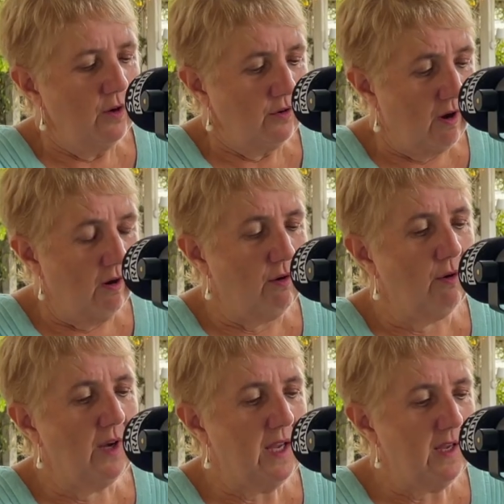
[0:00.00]

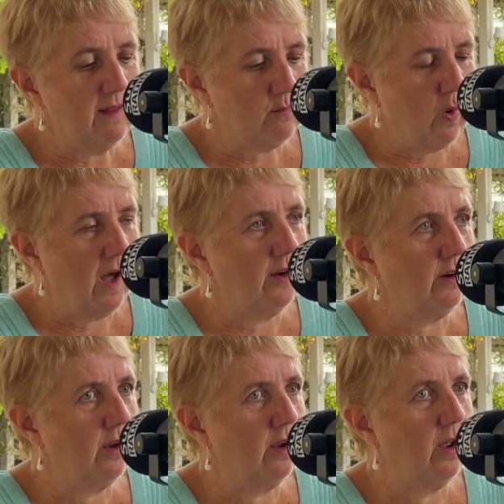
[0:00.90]
No, he's
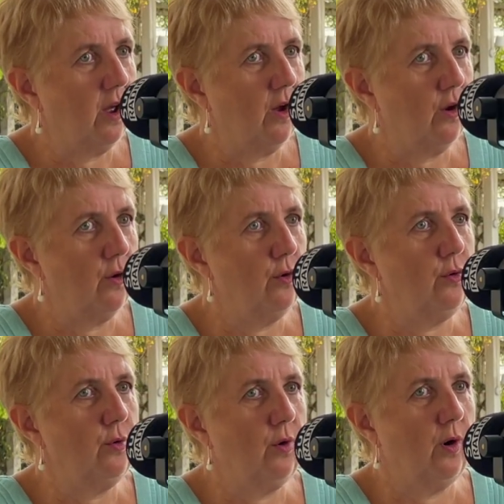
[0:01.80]
one
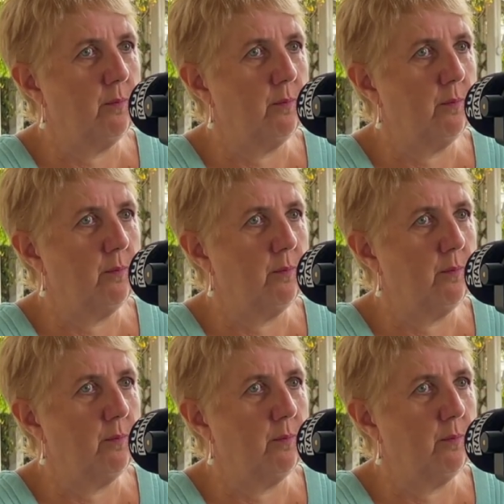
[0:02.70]
who